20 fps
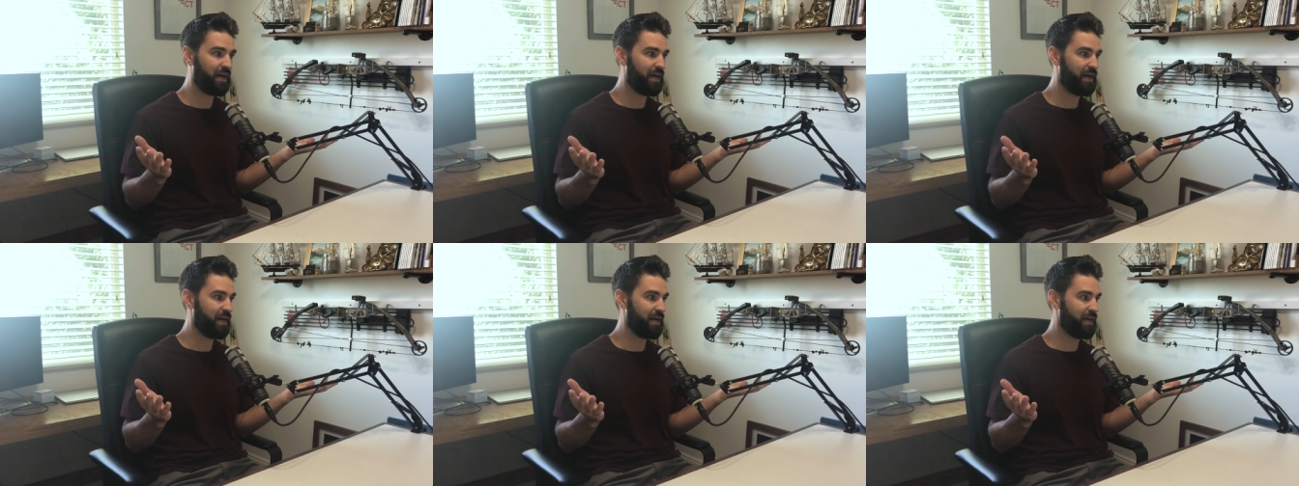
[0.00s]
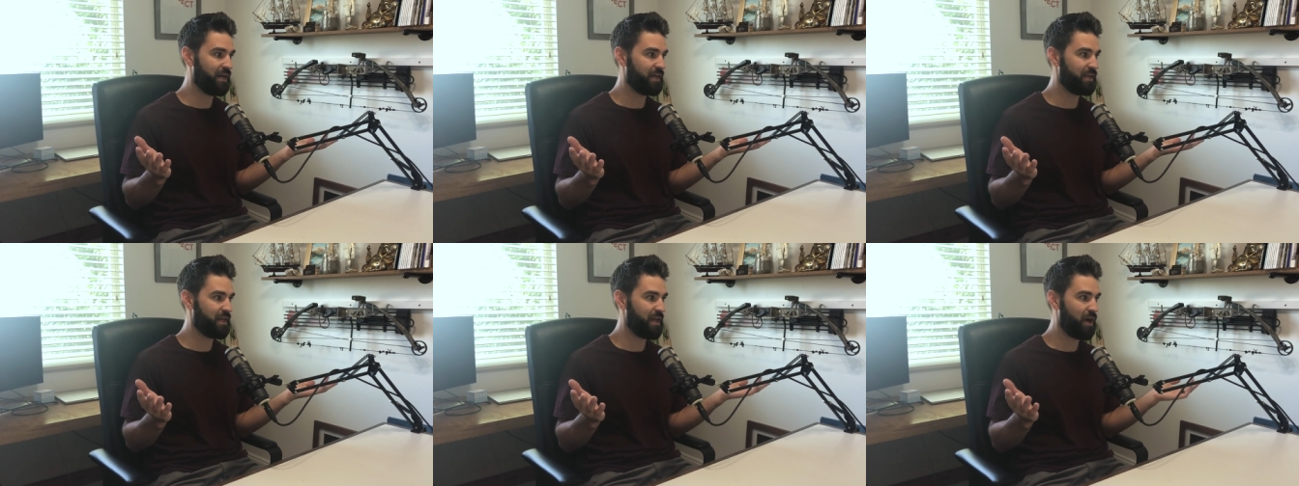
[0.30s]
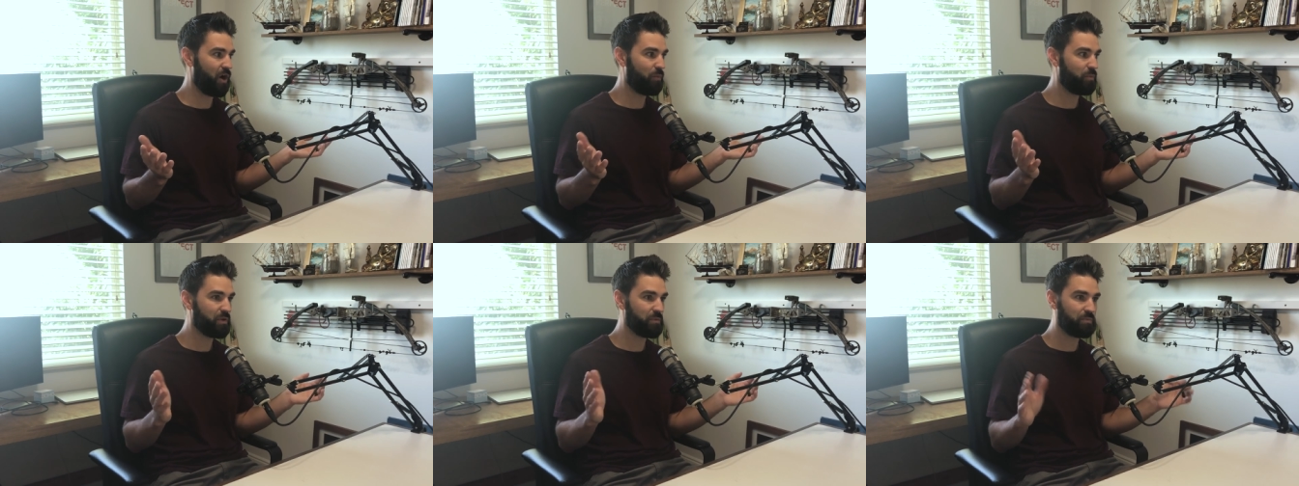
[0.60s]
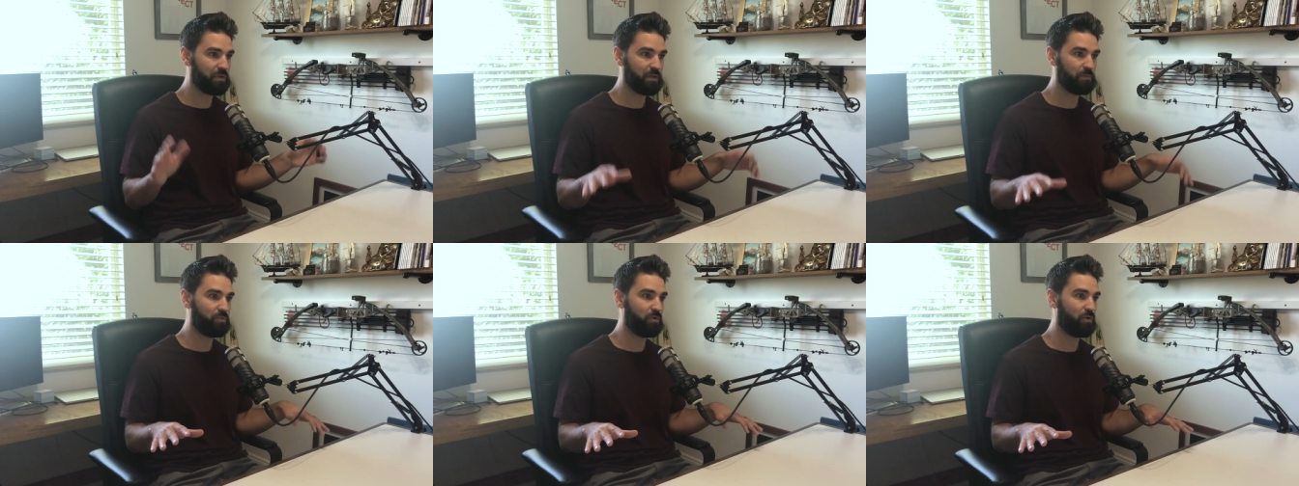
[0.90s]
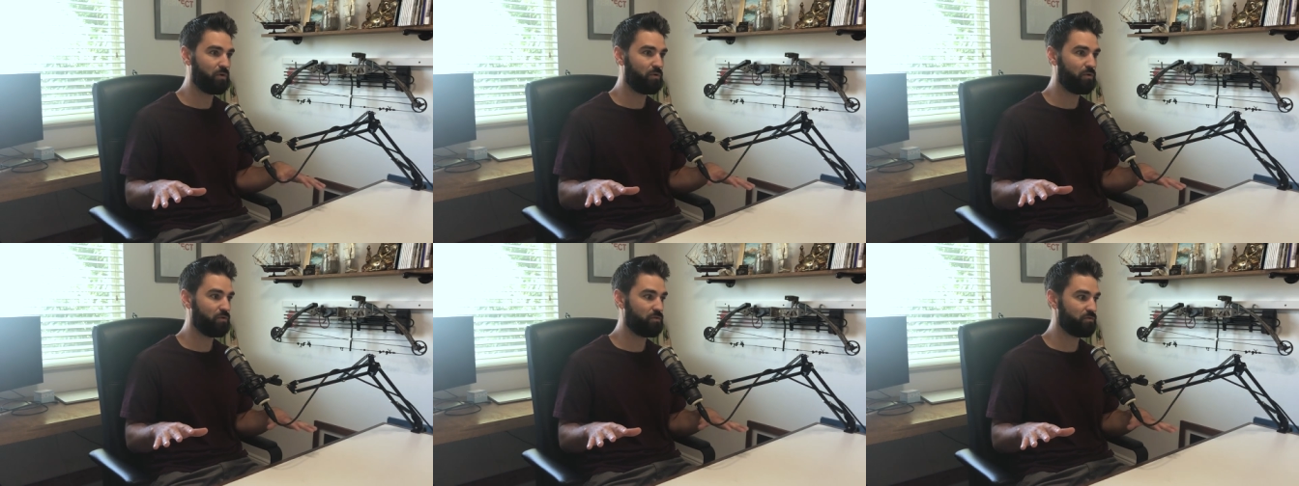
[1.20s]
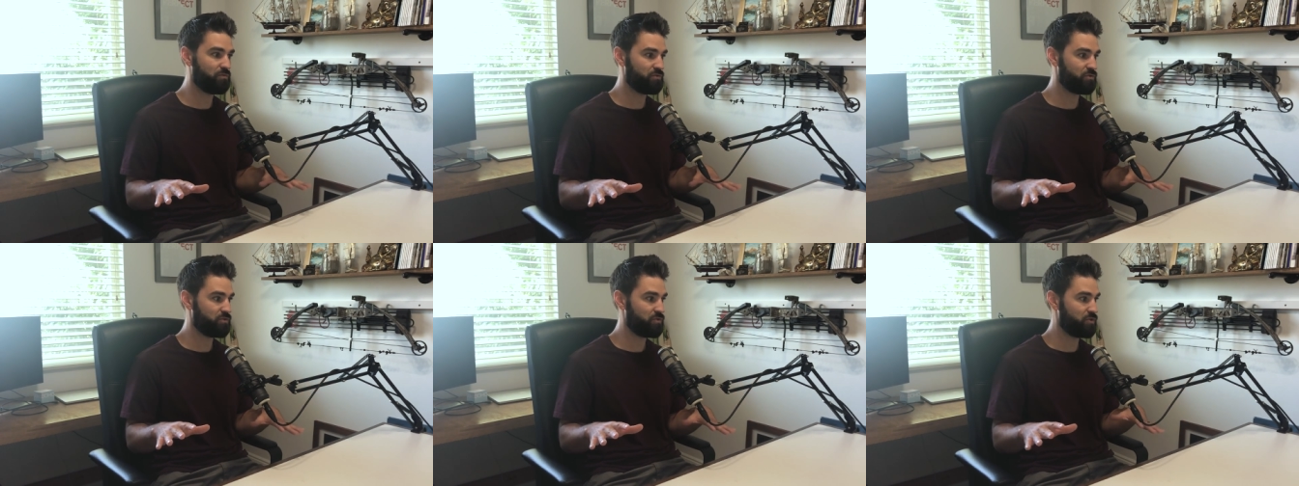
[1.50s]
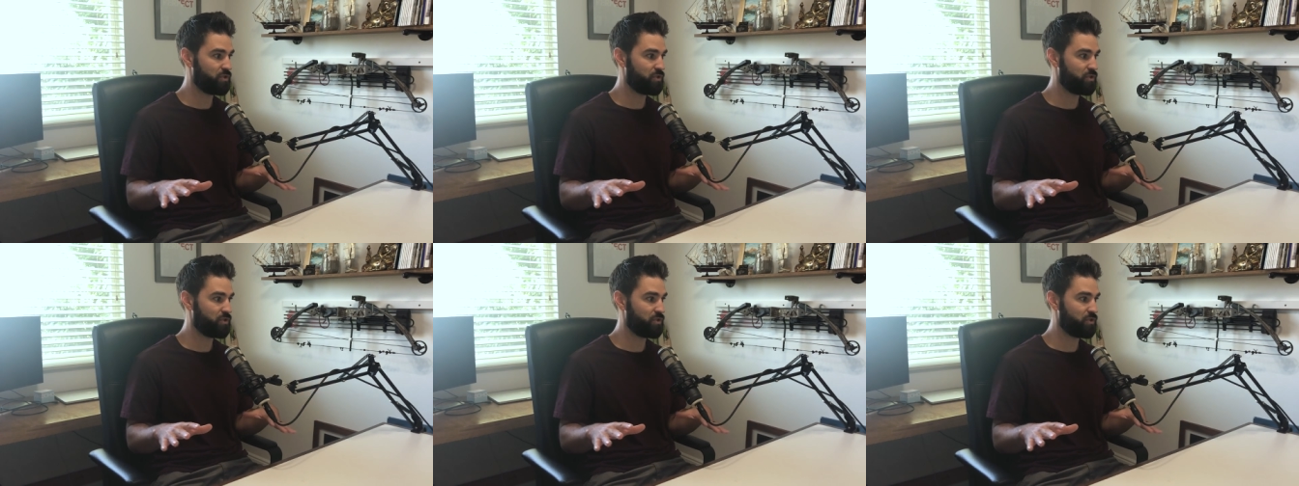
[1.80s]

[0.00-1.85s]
Uh helping people